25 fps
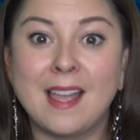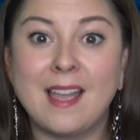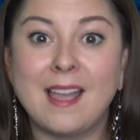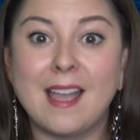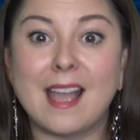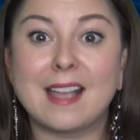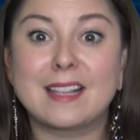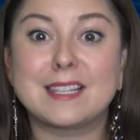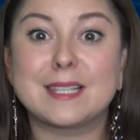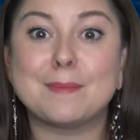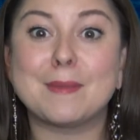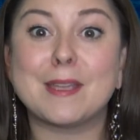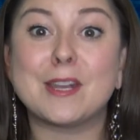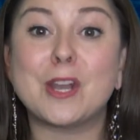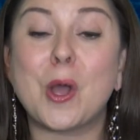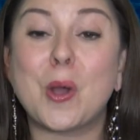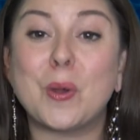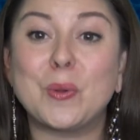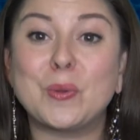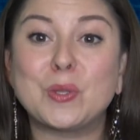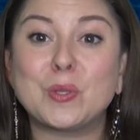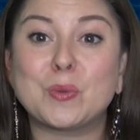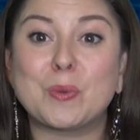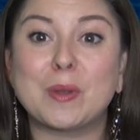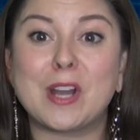Ximen
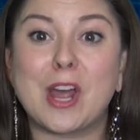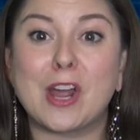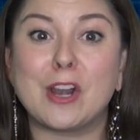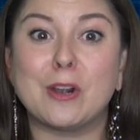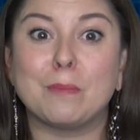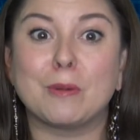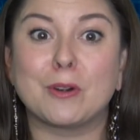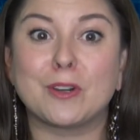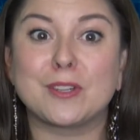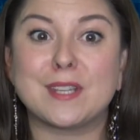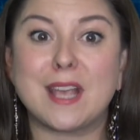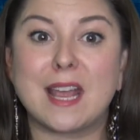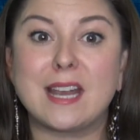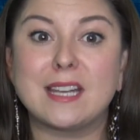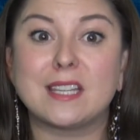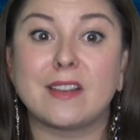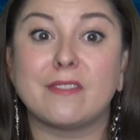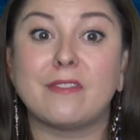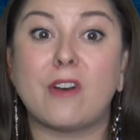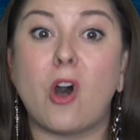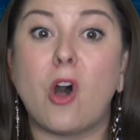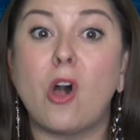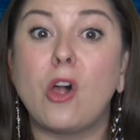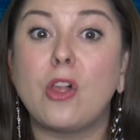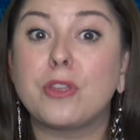owns 100% of
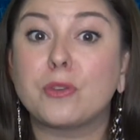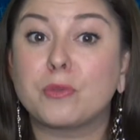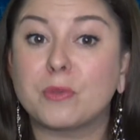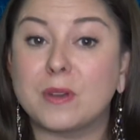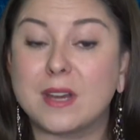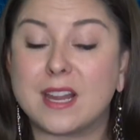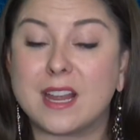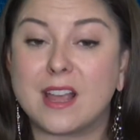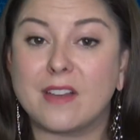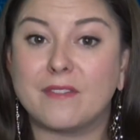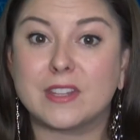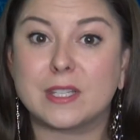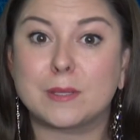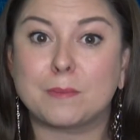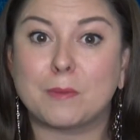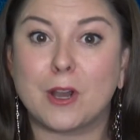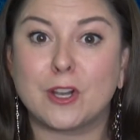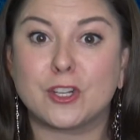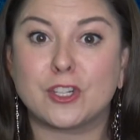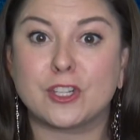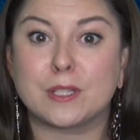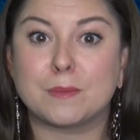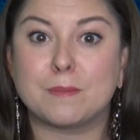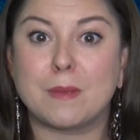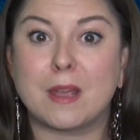all three of its
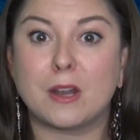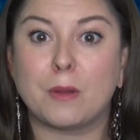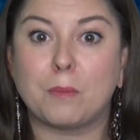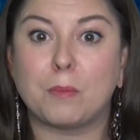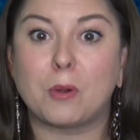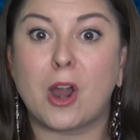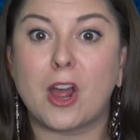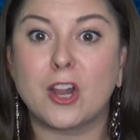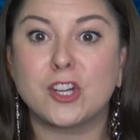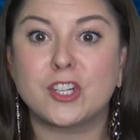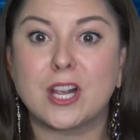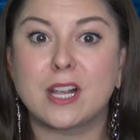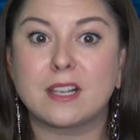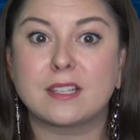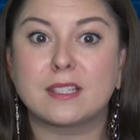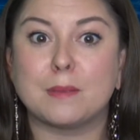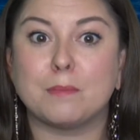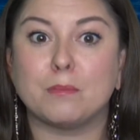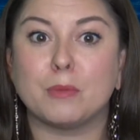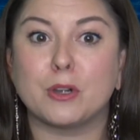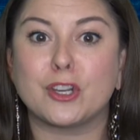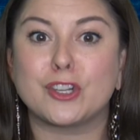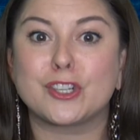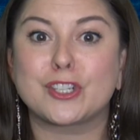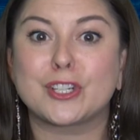precious metal projects in
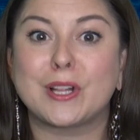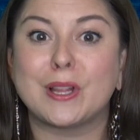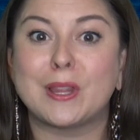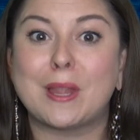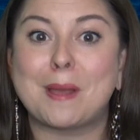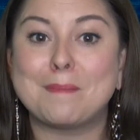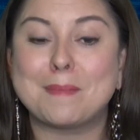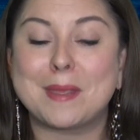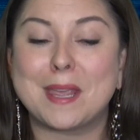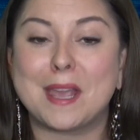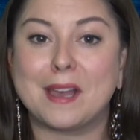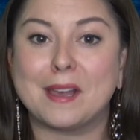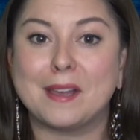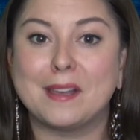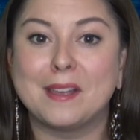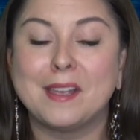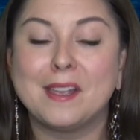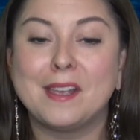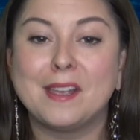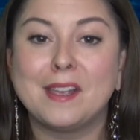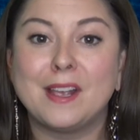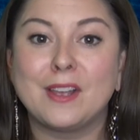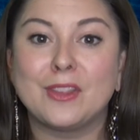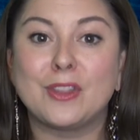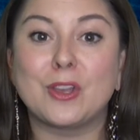British Columbia,
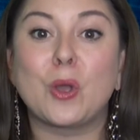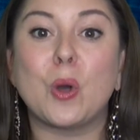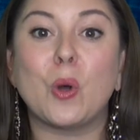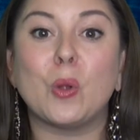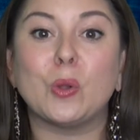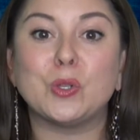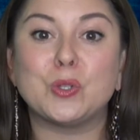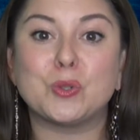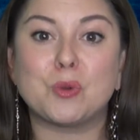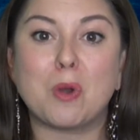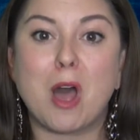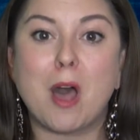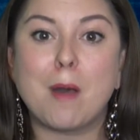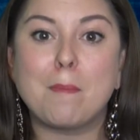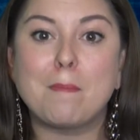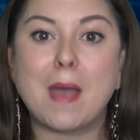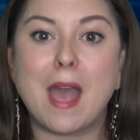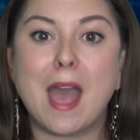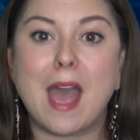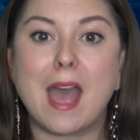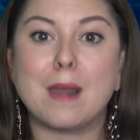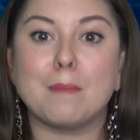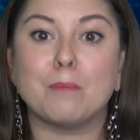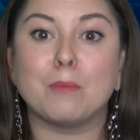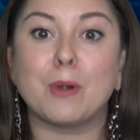the Gold Drop
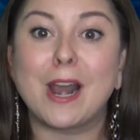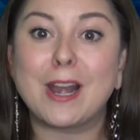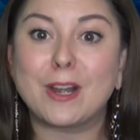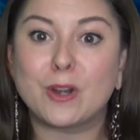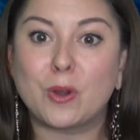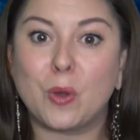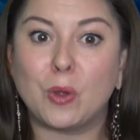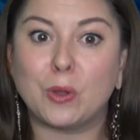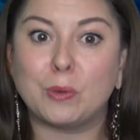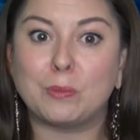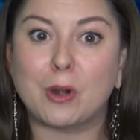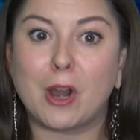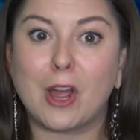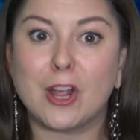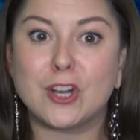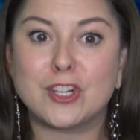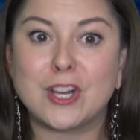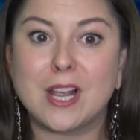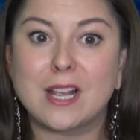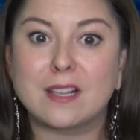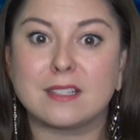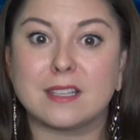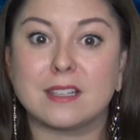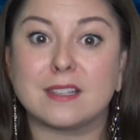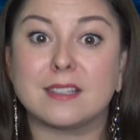and Brett Gold
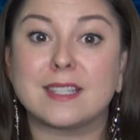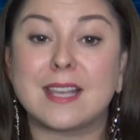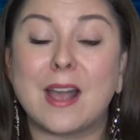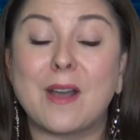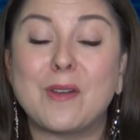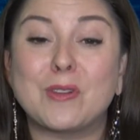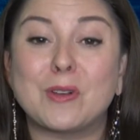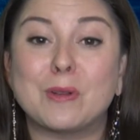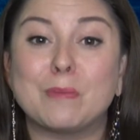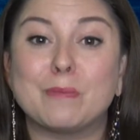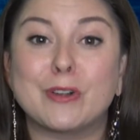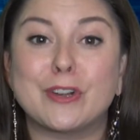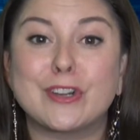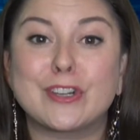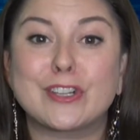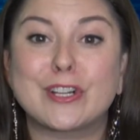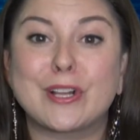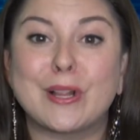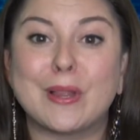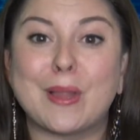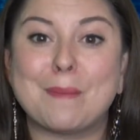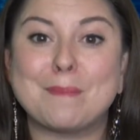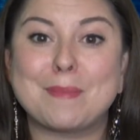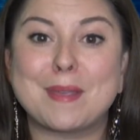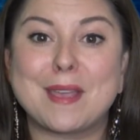projects in southern British
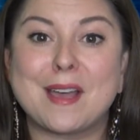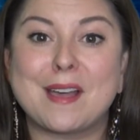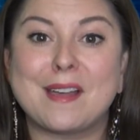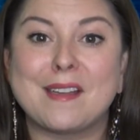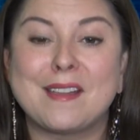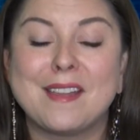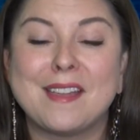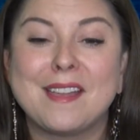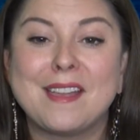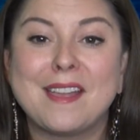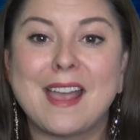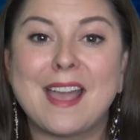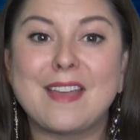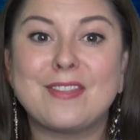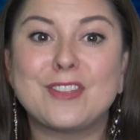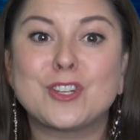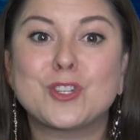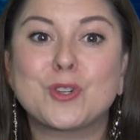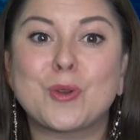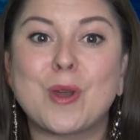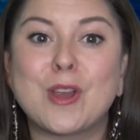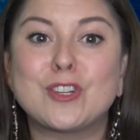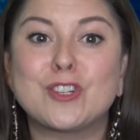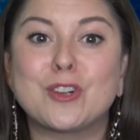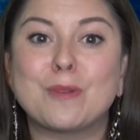Columbia, and the
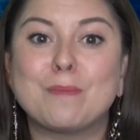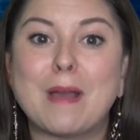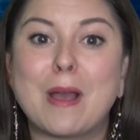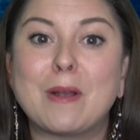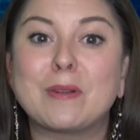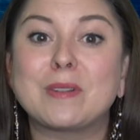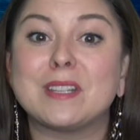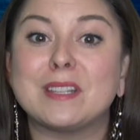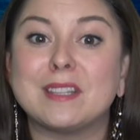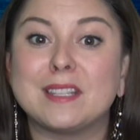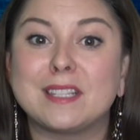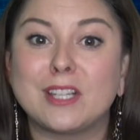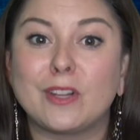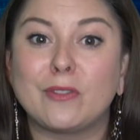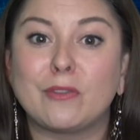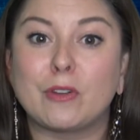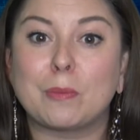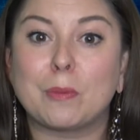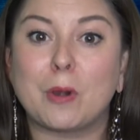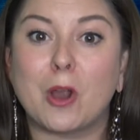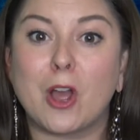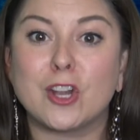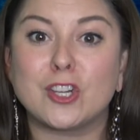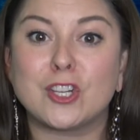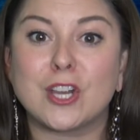Treasure Mountain Silver
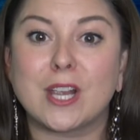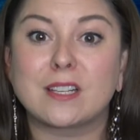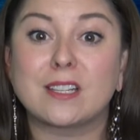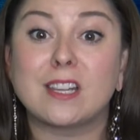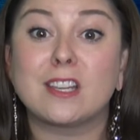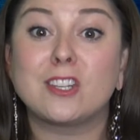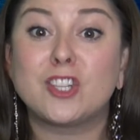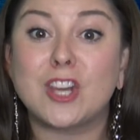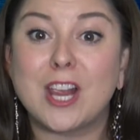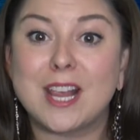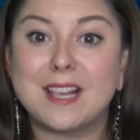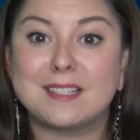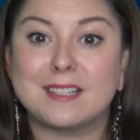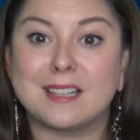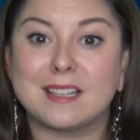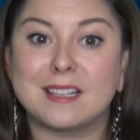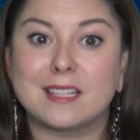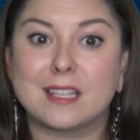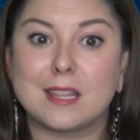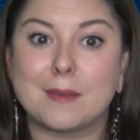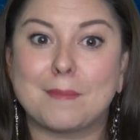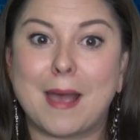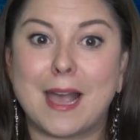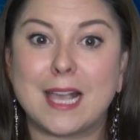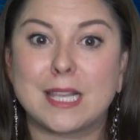Project adjacent to
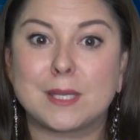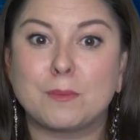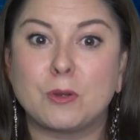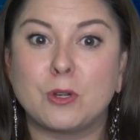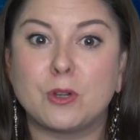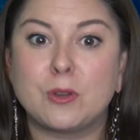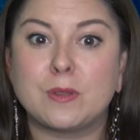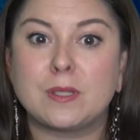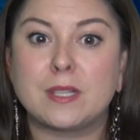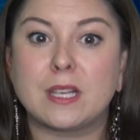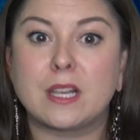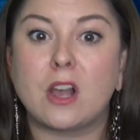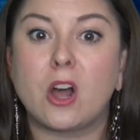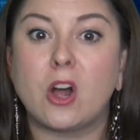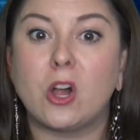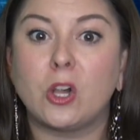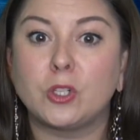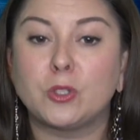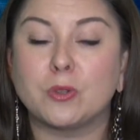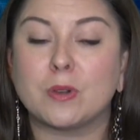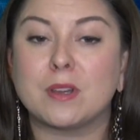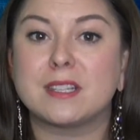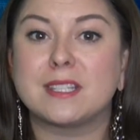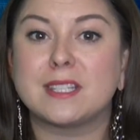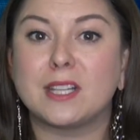the past-producing
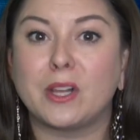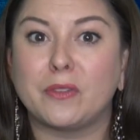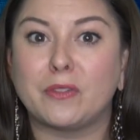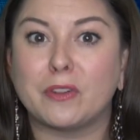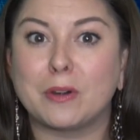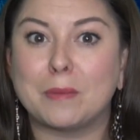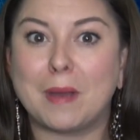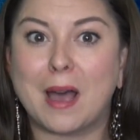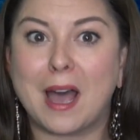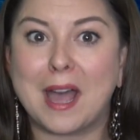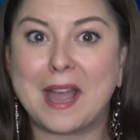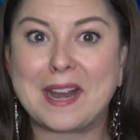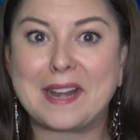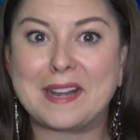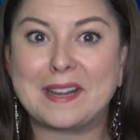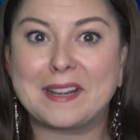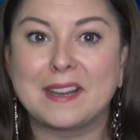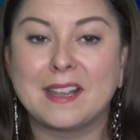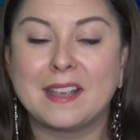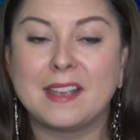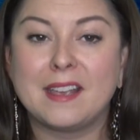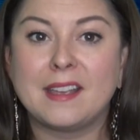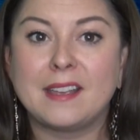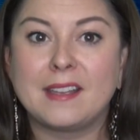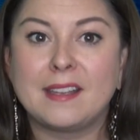Huldra Silver Mine.
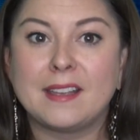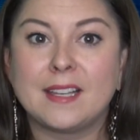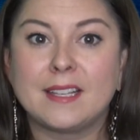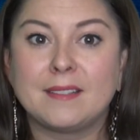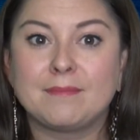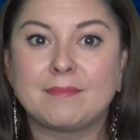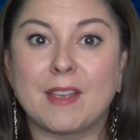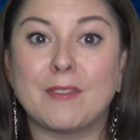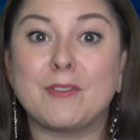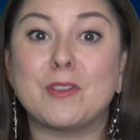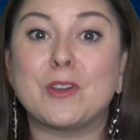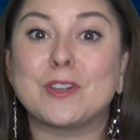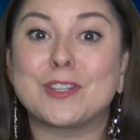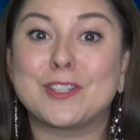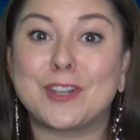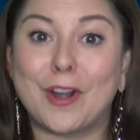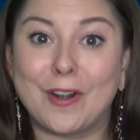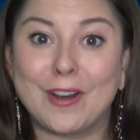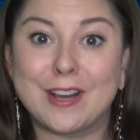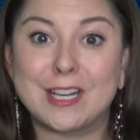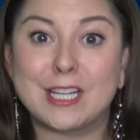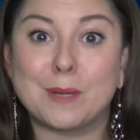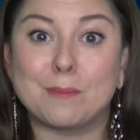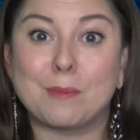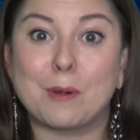If you're
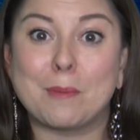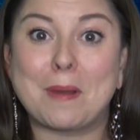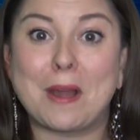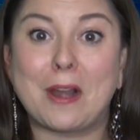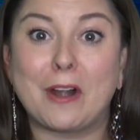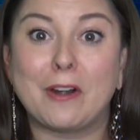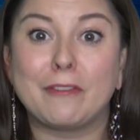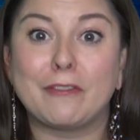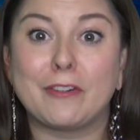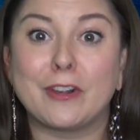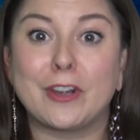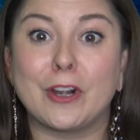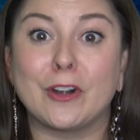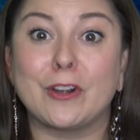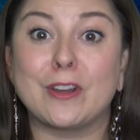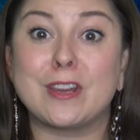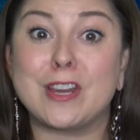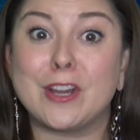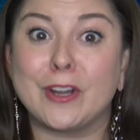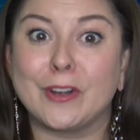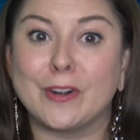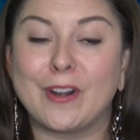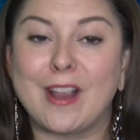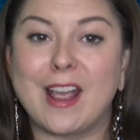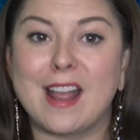starting to prepare for your
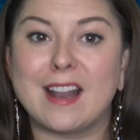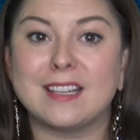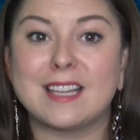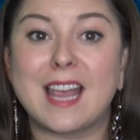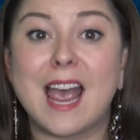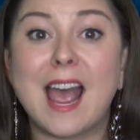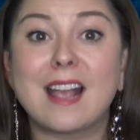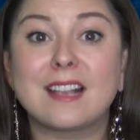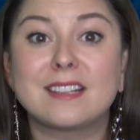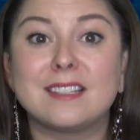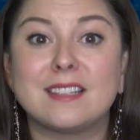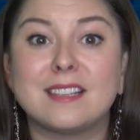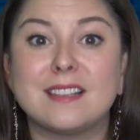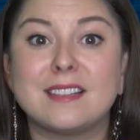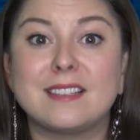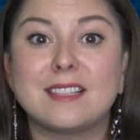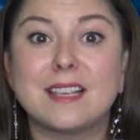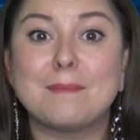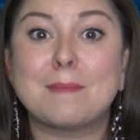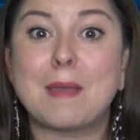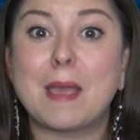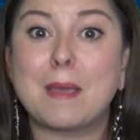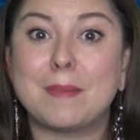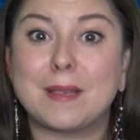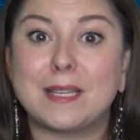year-end taxes,
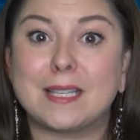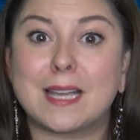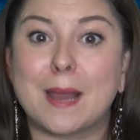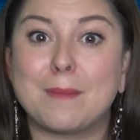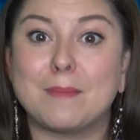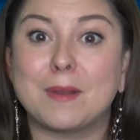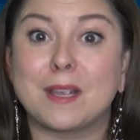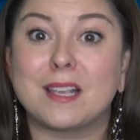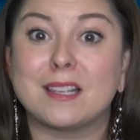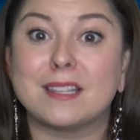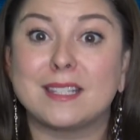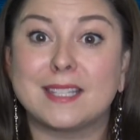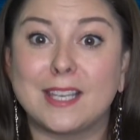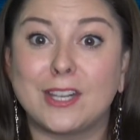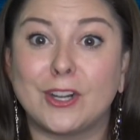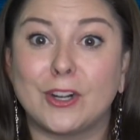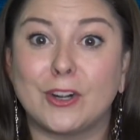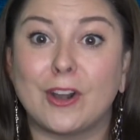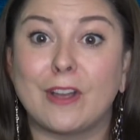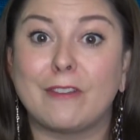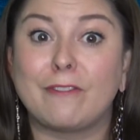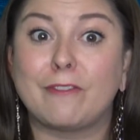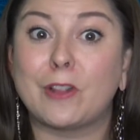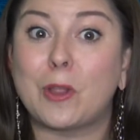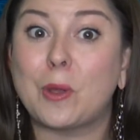it may be time to consider
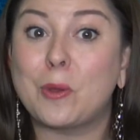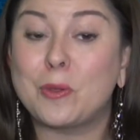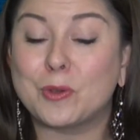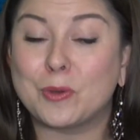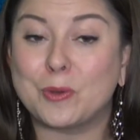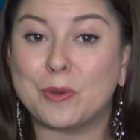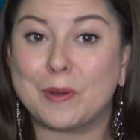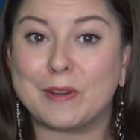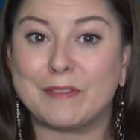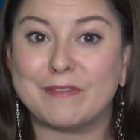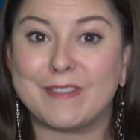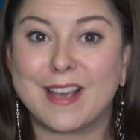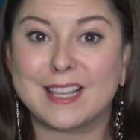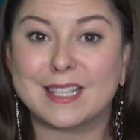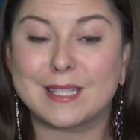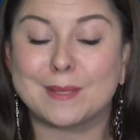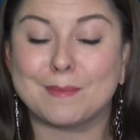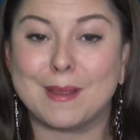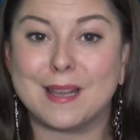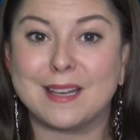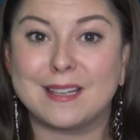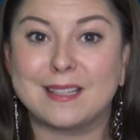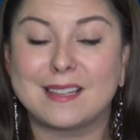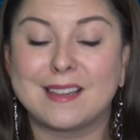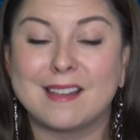a flow-through
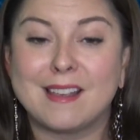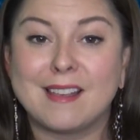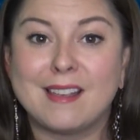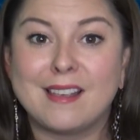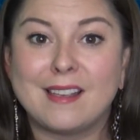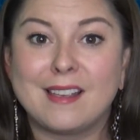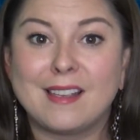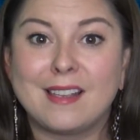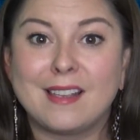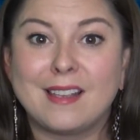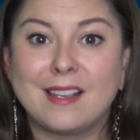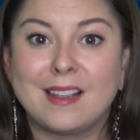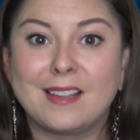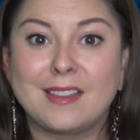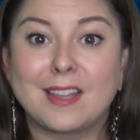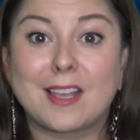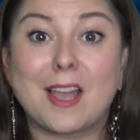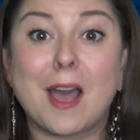investment. The